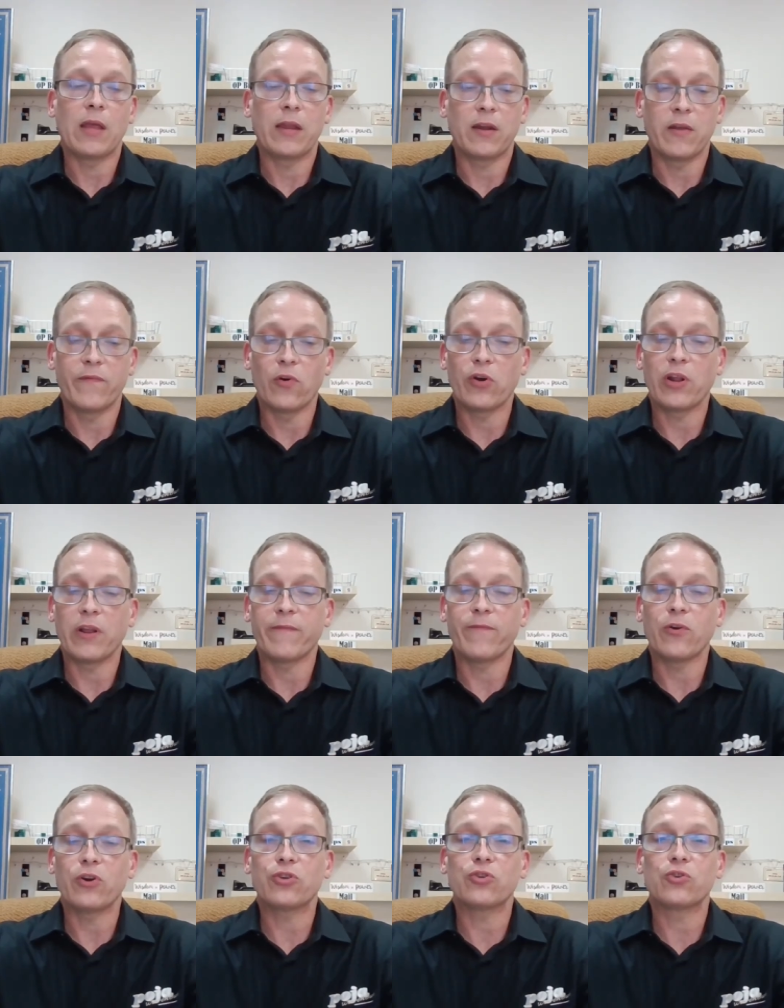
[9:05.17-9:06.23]
and converting a
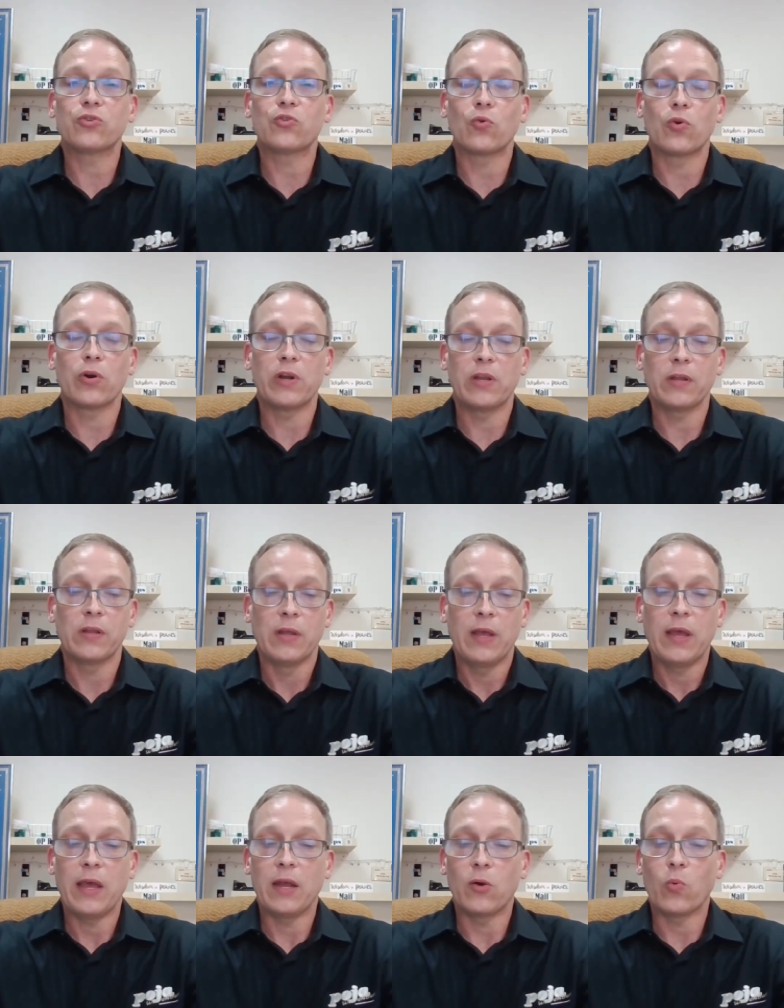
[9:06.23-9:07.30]
furniture store
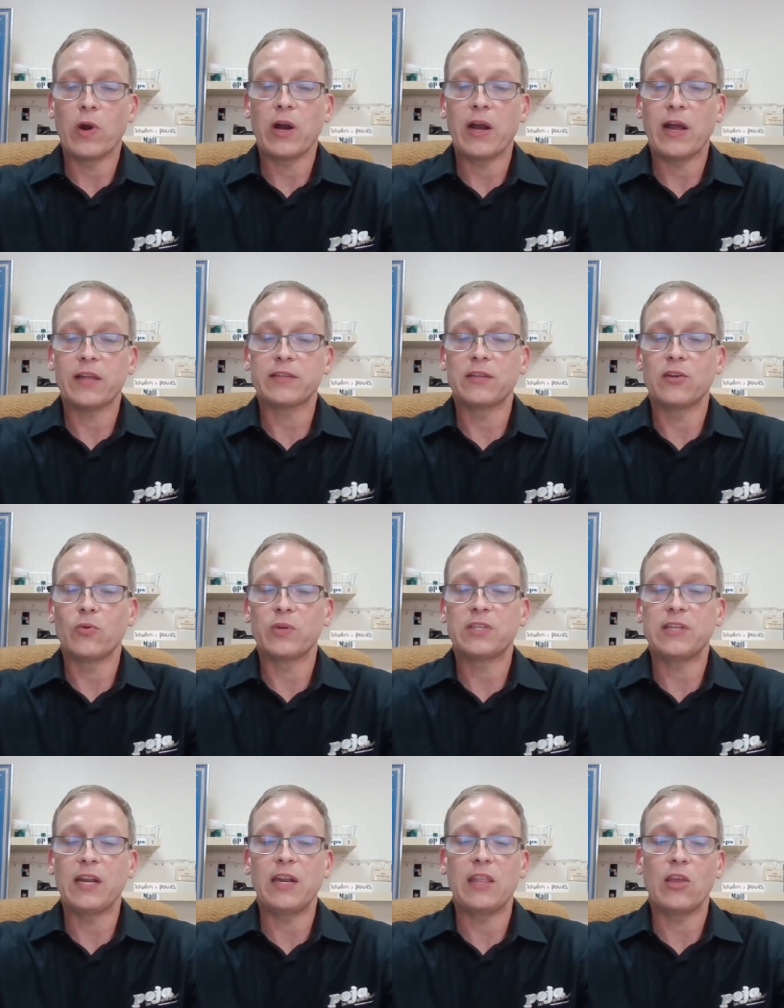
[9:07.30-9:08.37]
and a warehouse into a
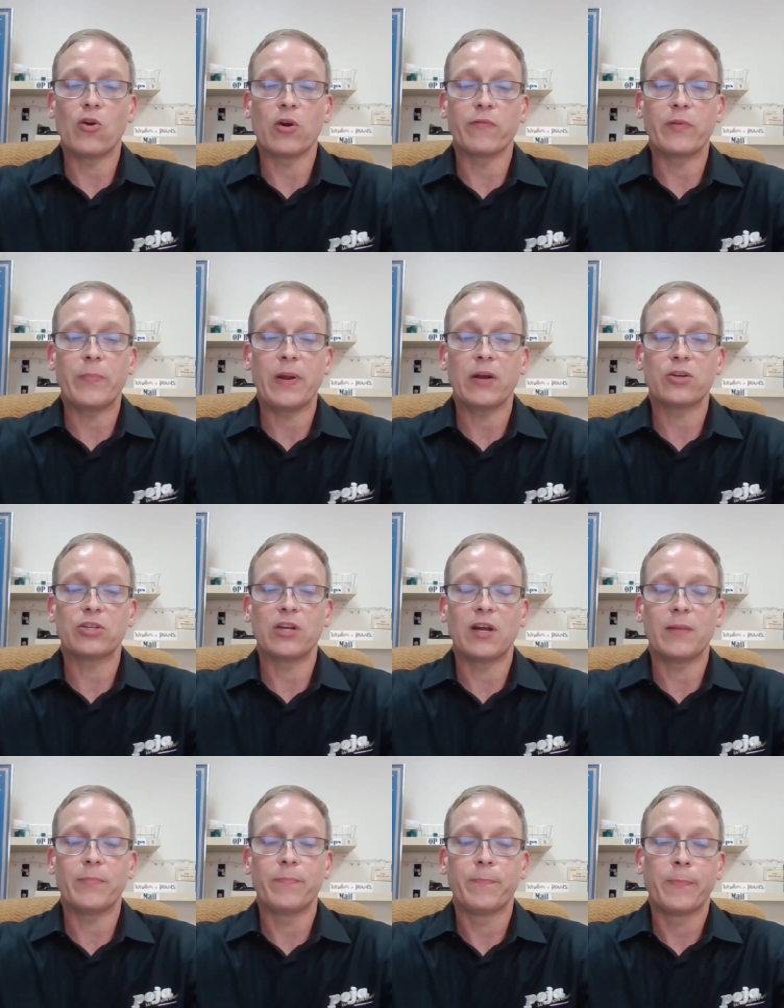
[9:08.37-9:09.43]
state-of-the-art repair
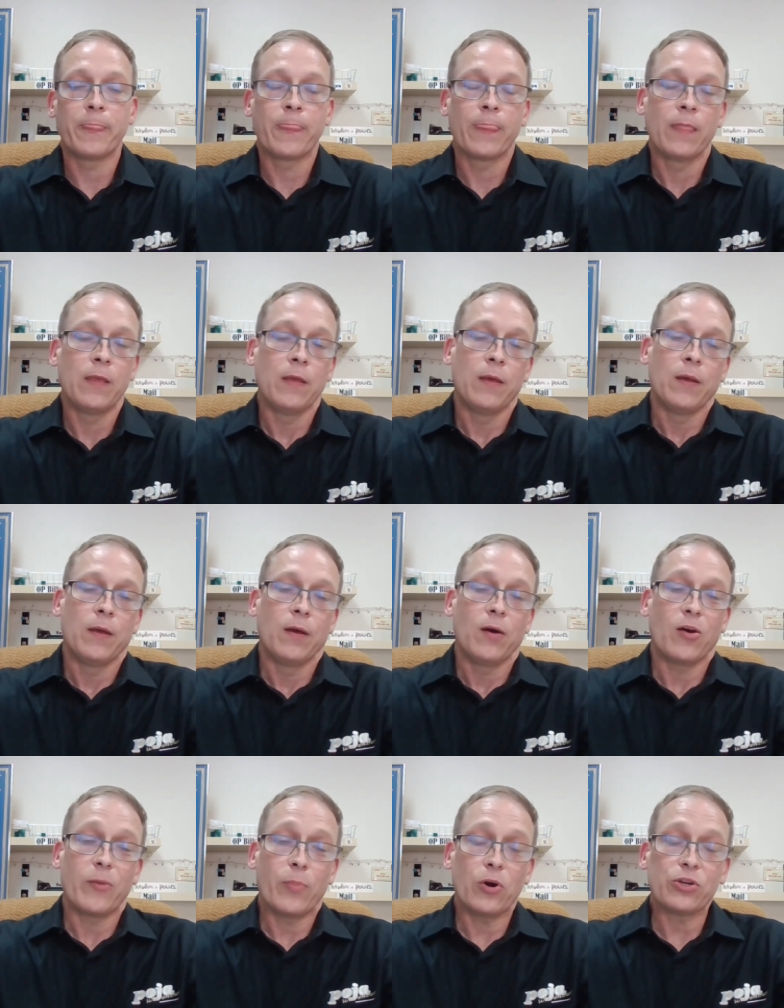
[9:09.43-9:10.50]
shop. On a
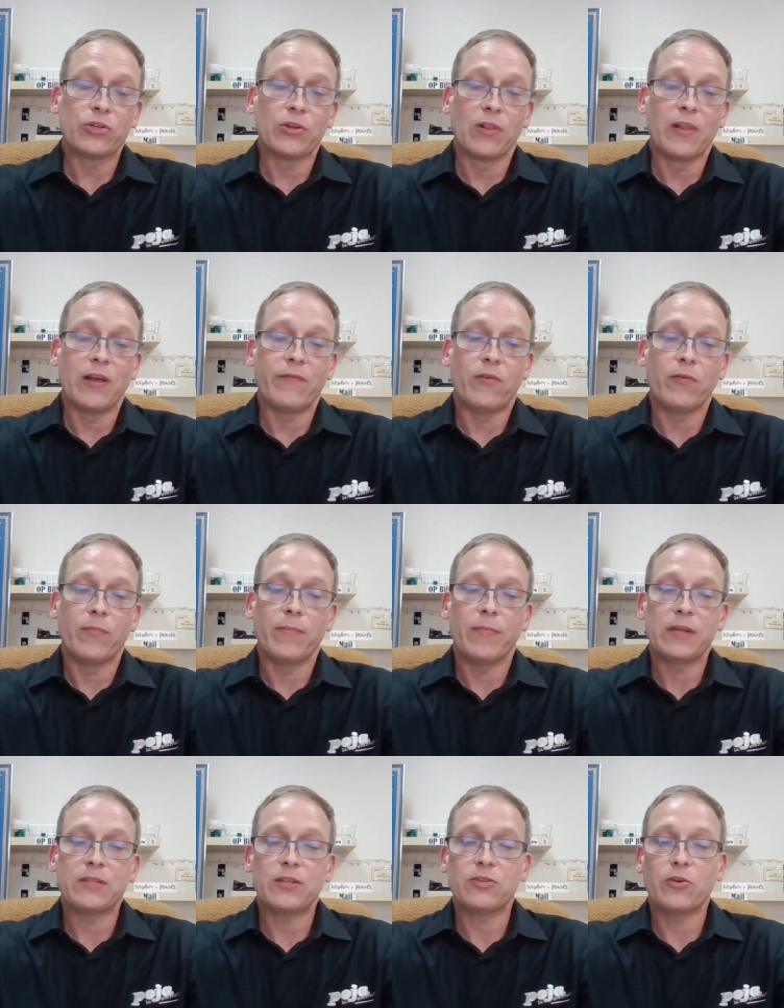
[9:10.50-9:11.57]
personal level, my
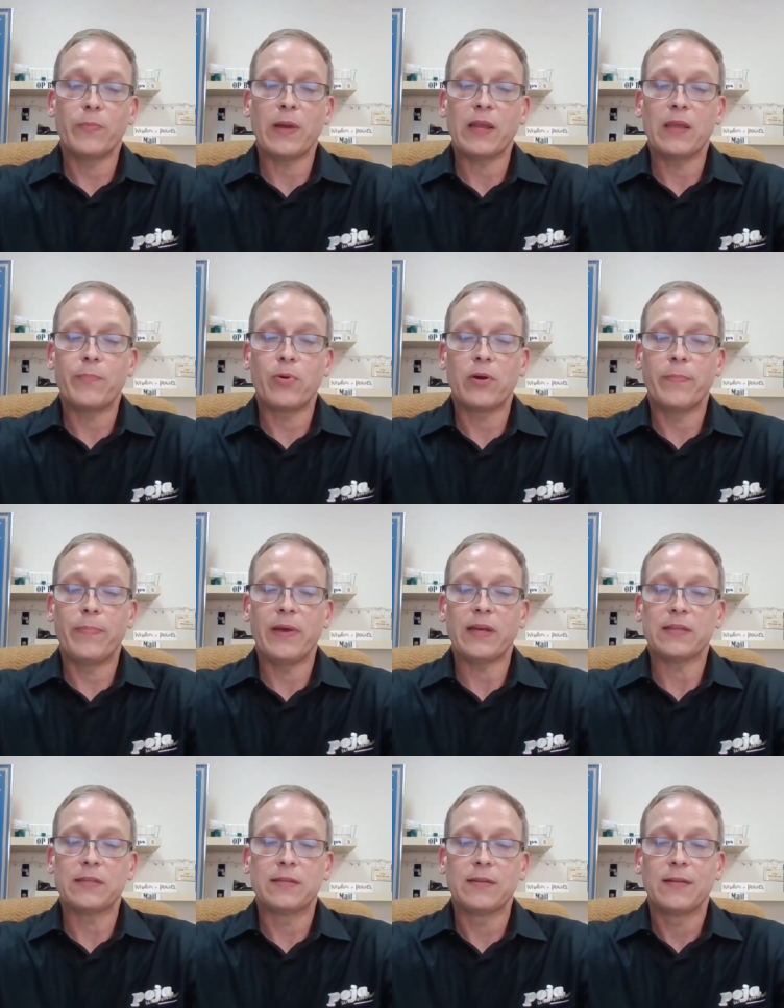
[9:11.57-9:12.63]
sister Becky put it
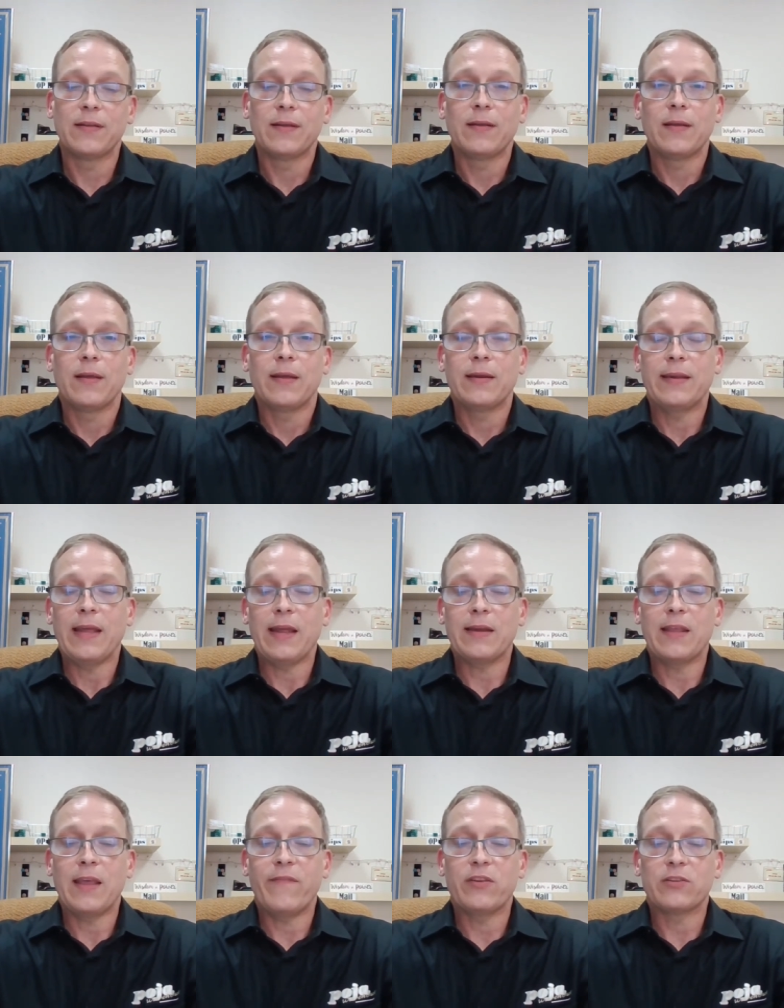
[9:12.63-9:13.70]
best. Dad gave
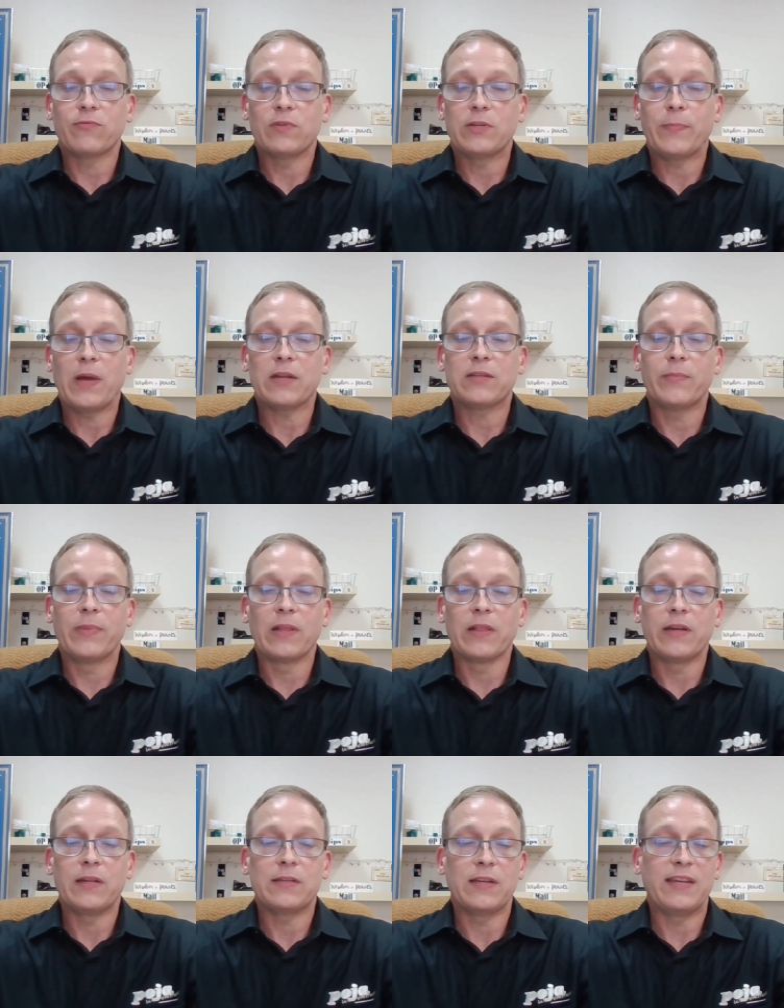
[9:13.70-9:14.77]
us
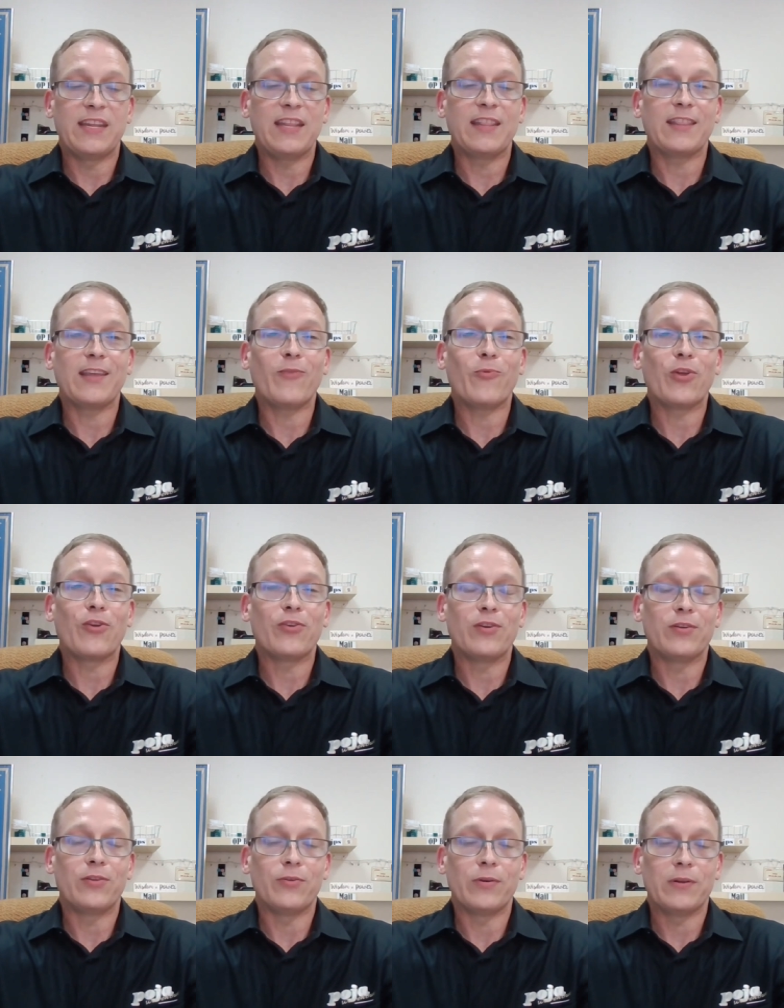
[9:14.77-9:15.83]
responsibilities and didn't think we couldn't
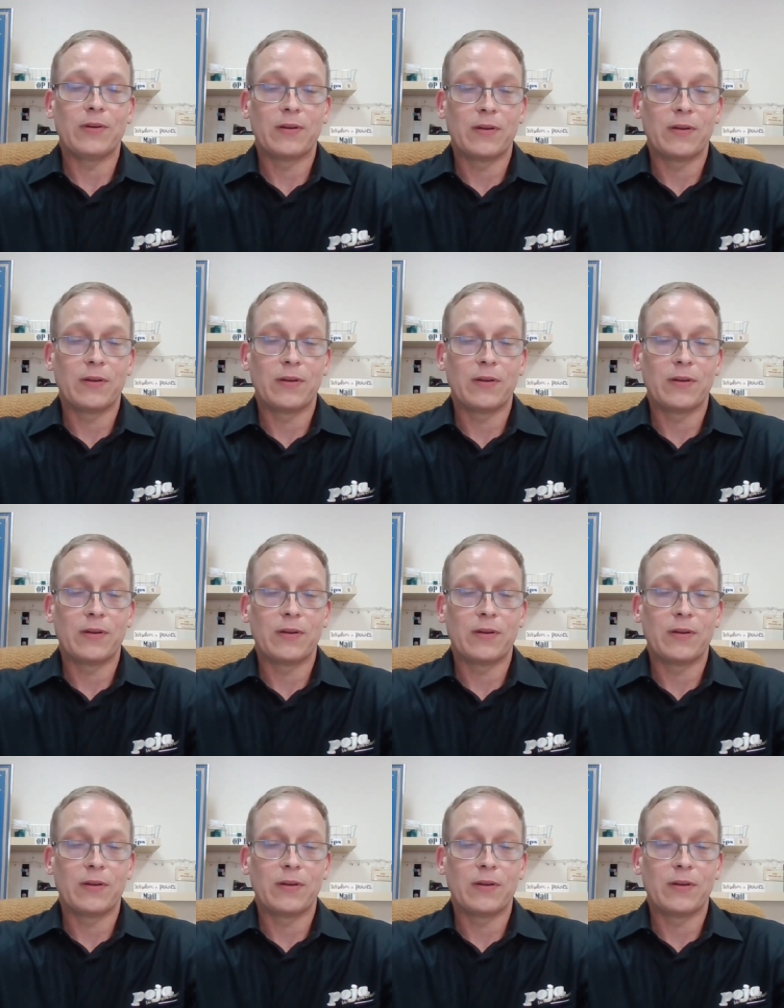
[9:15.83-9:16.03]
do it.